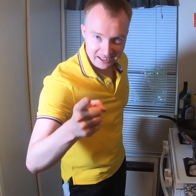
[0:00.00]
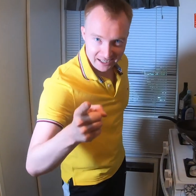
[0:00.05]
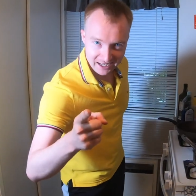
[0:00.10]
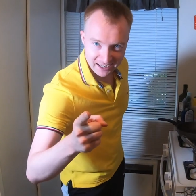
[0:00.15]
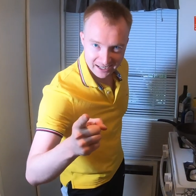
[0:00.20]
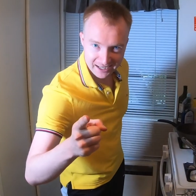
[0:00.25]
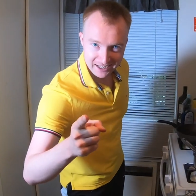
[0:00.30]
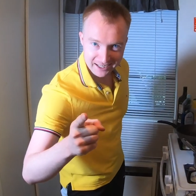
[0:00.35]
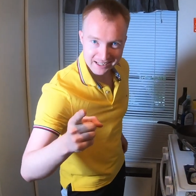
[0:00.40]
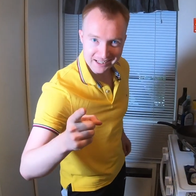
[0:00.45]

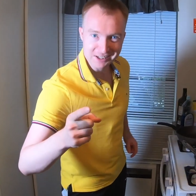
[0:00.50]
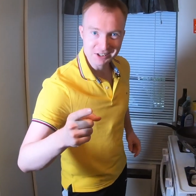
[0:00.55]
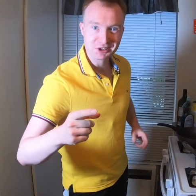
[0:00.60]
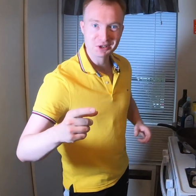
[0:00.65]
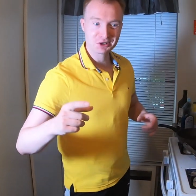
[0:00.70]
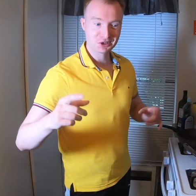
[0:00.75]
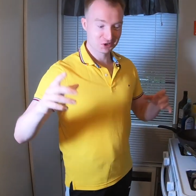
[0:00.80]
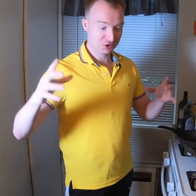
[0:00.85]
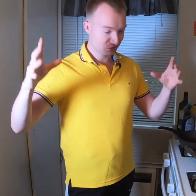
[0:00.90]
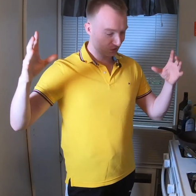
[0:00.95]

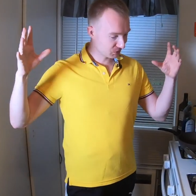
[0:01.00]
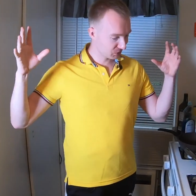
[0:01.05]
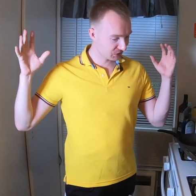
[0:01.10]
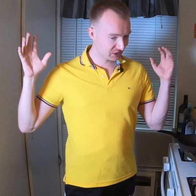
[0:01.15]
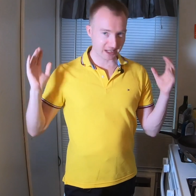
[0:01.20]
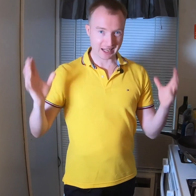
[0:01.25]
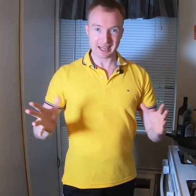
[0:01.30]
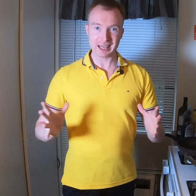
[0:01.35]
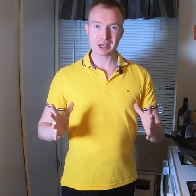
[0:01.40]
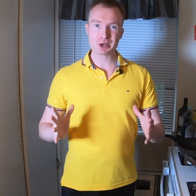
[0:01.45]
guys,
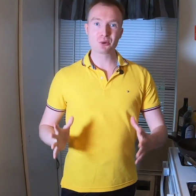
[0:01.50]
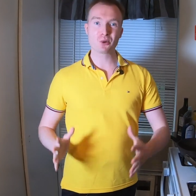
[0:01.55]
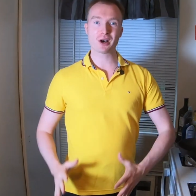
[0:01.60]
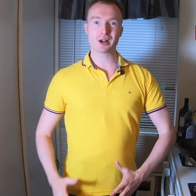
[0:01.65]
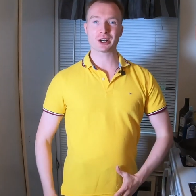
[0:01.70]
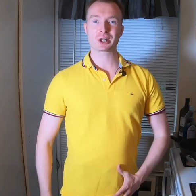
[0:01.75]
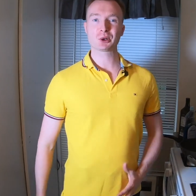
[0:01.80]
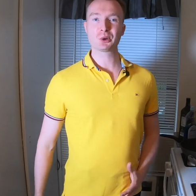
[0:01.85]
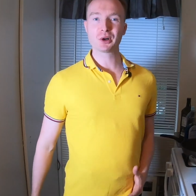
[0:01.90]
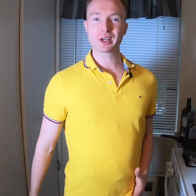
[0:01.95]
today
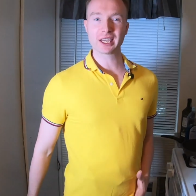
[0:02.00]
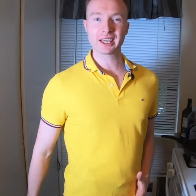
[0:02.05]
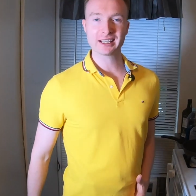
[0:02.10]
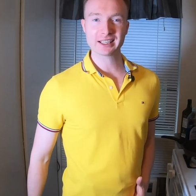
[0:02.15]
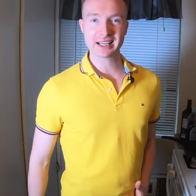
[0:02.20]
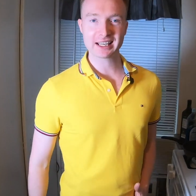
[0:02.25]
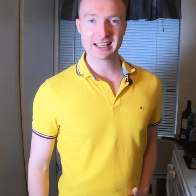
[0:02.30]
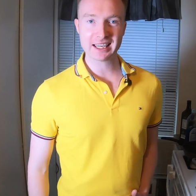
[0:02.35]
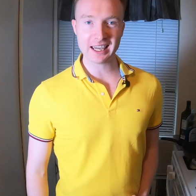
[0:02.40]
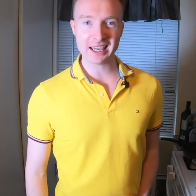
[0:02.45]
we're
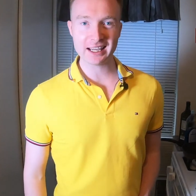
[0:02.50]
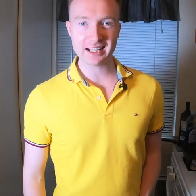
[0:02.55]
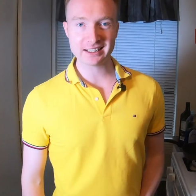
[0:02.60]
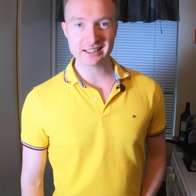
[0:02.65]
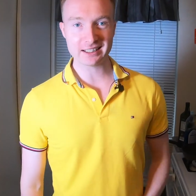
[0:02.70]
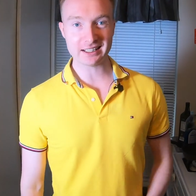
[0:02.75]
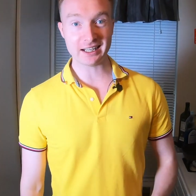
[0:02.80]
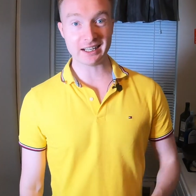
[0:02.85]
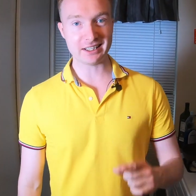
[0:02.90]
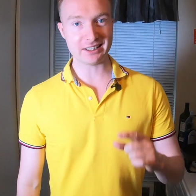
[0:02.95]
cooking
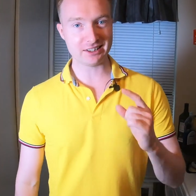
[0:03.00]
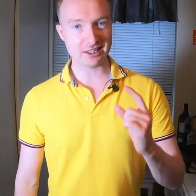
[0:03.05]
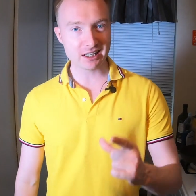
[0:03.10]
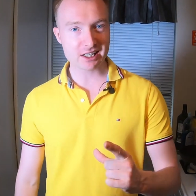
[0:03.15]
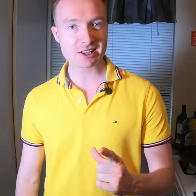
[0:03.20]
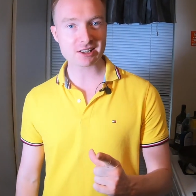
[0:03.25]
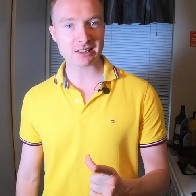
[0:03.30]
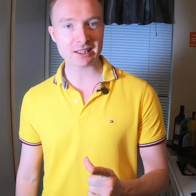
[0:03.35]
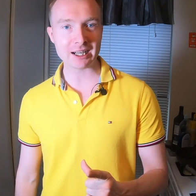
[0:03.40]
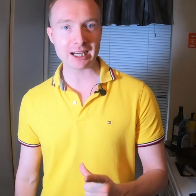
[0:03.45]
again, and
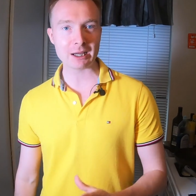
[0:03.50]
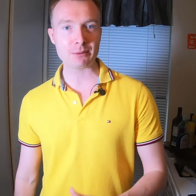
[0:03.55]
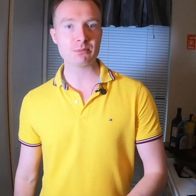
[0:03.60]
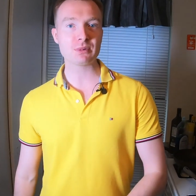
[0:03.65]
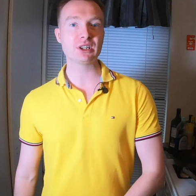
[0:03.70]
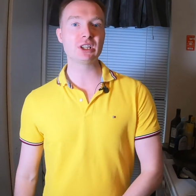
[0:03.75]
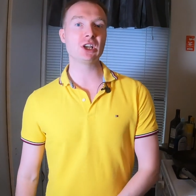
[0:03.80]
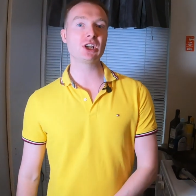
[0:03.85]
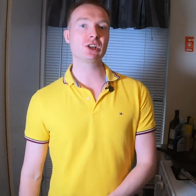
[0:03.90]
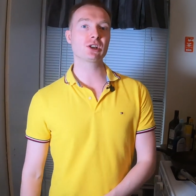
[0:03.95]
this
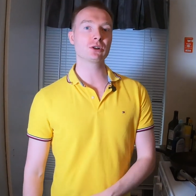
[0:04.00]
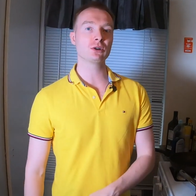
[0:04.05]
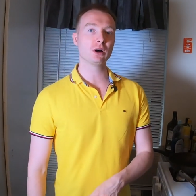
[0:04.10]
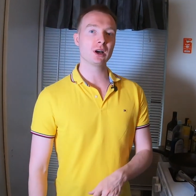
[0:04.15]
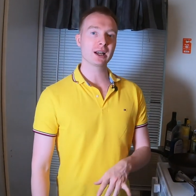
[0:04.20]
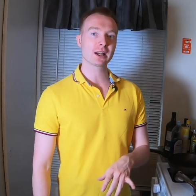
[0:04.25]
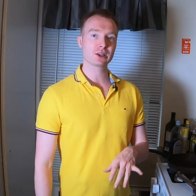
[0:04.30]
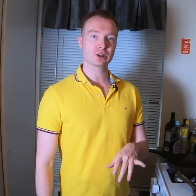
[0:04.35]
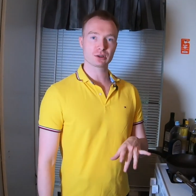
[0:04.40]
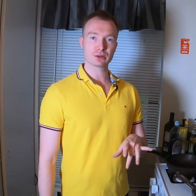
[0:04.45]
time this is
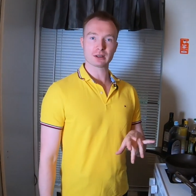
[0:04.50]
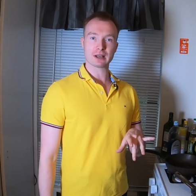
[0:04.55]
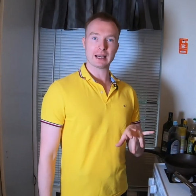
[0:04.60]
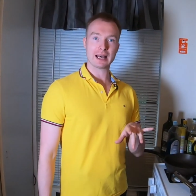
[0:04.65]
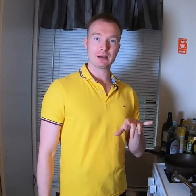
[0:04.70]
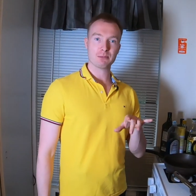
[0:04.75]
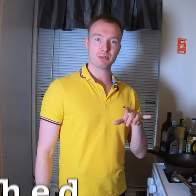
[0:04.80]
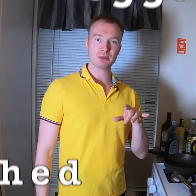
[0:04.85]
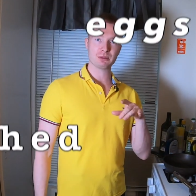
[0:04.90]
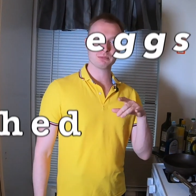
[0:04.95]
going
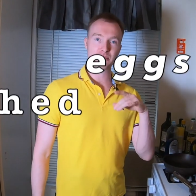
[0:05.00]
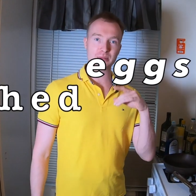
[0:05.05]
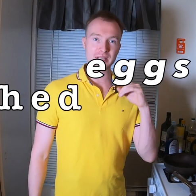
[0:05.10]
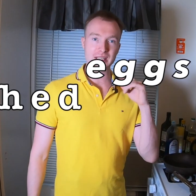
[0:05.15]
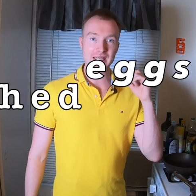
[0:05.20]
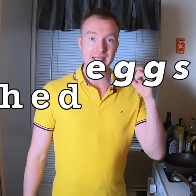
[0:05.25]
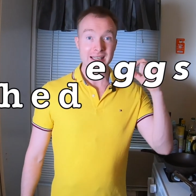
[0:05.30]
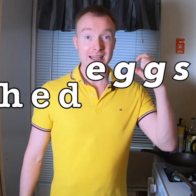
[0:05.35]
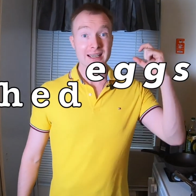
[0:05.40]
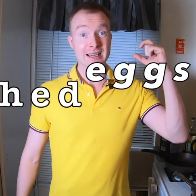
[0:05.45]
to
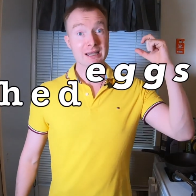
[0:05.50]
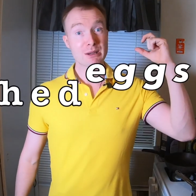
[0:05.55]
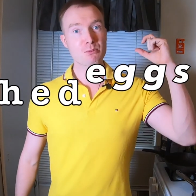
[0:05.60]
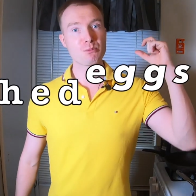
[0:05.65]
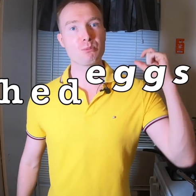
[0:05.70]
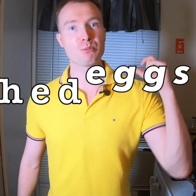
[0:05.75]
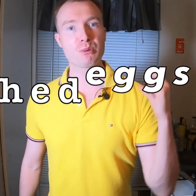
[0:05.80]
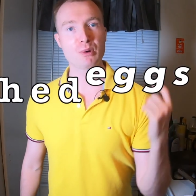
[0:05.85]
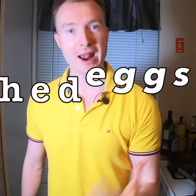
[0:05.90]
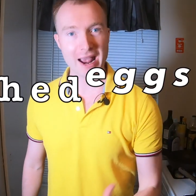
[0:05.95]
be
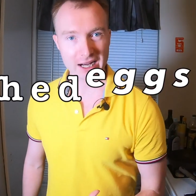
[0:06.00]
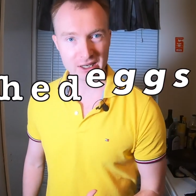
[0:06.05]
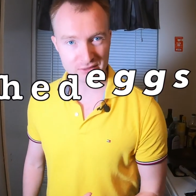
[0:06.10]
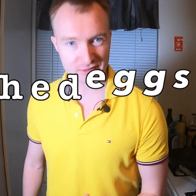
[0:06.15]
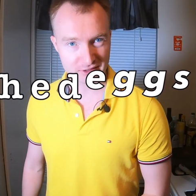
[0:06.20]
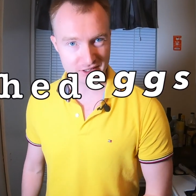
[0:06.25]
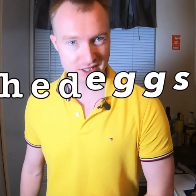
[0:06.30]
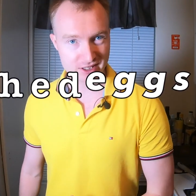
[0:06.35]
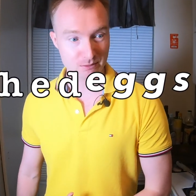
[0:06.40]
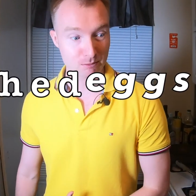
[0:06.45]

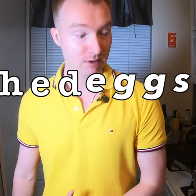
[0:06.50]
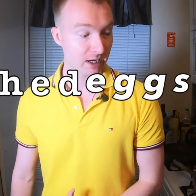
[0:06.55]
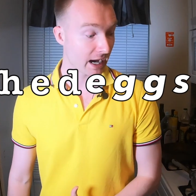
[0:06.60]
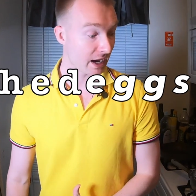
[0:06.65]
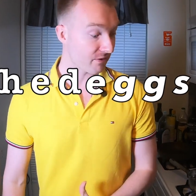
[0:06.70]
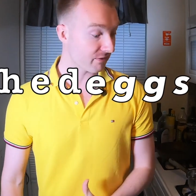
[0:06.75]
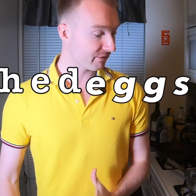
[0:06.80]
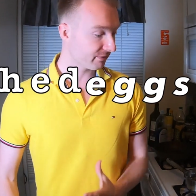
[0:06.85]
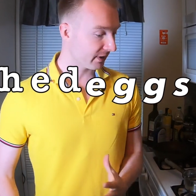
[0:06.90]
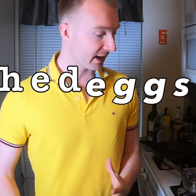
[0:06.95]
breakfast,
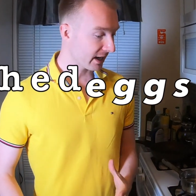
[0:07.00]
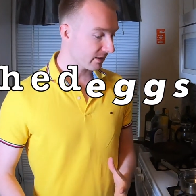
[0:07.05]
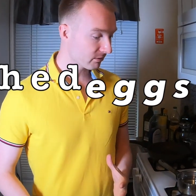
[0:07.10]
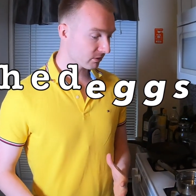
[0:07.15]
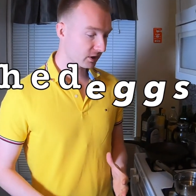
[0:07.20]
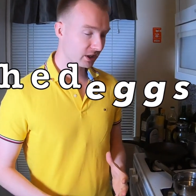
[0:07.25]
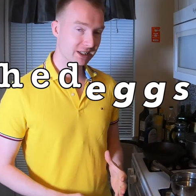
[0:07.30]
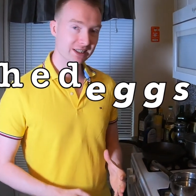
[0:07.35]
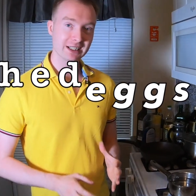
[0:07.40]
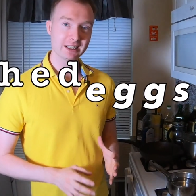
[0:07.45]
my
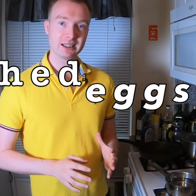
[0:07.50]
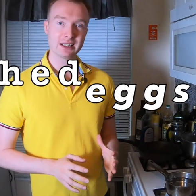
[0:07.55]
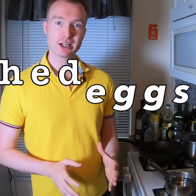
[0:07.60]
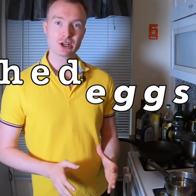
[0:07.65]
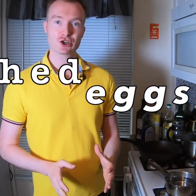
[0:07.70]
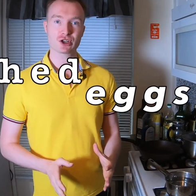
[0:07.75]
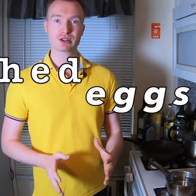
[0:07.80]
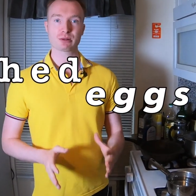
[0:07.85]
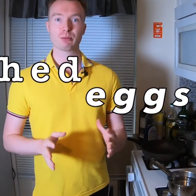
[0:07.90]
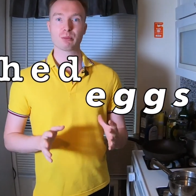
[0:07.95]
favorite
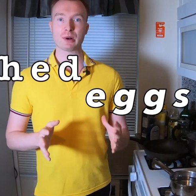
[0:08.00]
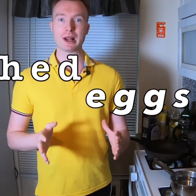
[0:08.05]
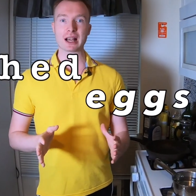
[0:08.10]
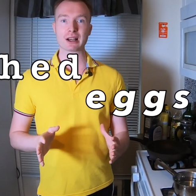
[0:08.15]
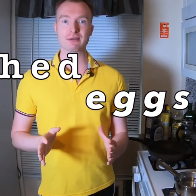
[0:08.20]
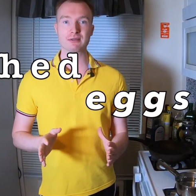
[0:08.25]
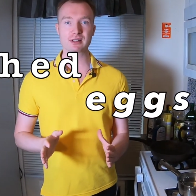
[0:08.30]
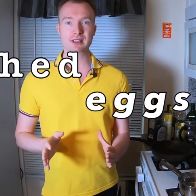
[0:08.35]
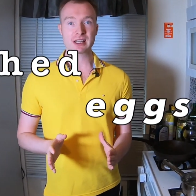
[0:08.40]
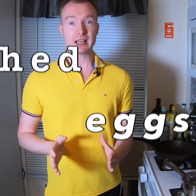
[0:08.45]
delicious
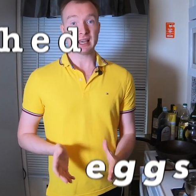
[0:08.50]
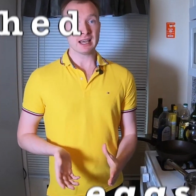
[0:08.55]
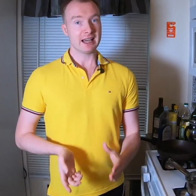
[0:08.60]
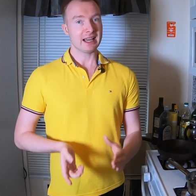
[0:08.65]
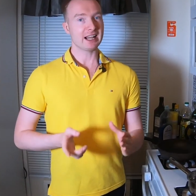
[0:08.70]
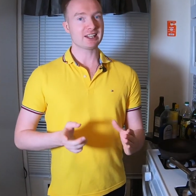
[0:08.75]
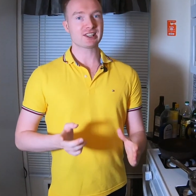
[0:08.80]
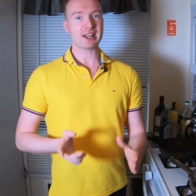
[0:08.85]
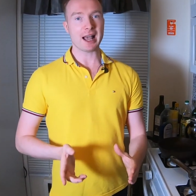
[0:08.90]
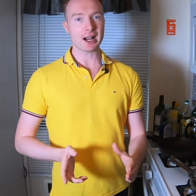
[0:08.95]
breakfast.
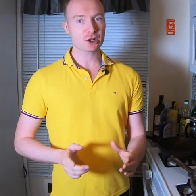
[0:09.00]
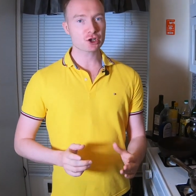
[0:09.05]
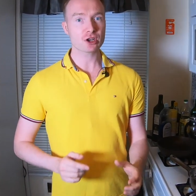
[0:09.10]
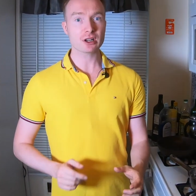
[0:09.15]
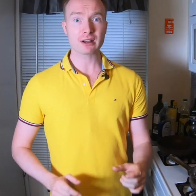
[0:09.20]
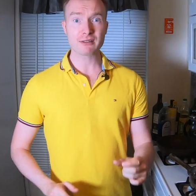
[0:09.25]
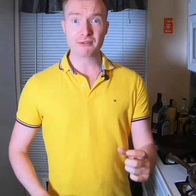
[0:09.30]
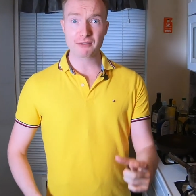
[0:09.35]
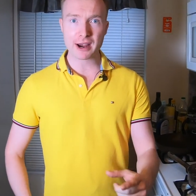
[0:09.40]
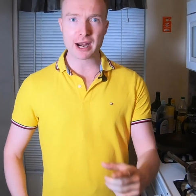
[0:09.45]
It's
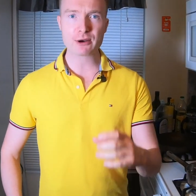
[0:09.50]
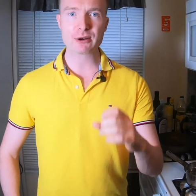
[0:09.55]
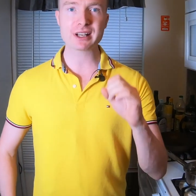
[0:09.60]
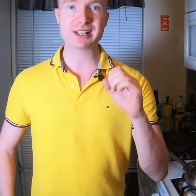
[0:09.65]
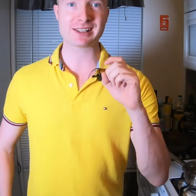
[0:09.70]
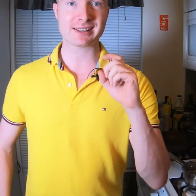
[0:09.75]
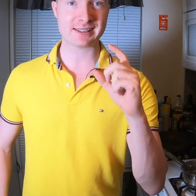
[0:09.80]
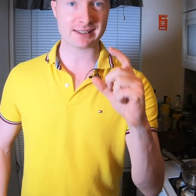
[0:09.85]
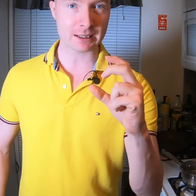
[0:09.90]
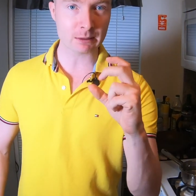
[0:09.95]
actually very
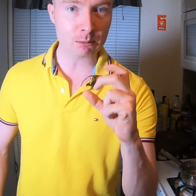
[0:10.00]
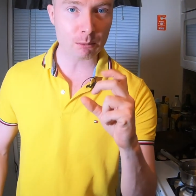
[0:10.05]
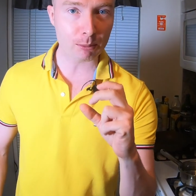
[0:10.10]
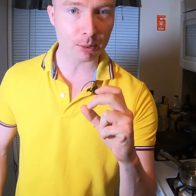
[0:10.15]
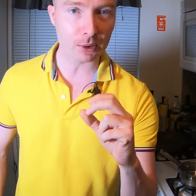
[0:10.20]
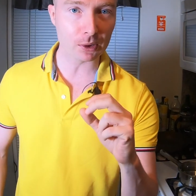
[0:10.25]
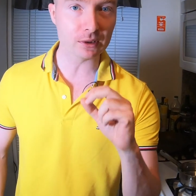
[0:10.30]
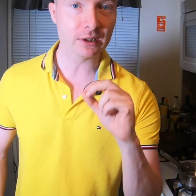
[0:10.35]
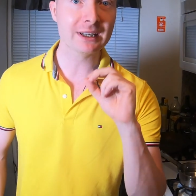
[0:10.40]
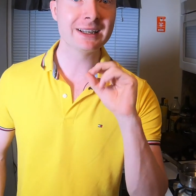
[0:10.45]

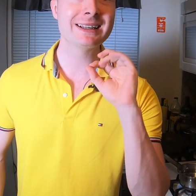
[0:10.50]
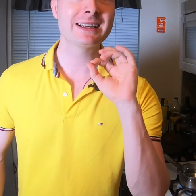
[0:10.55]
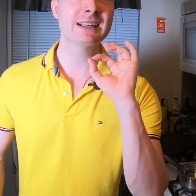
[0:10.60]
simple,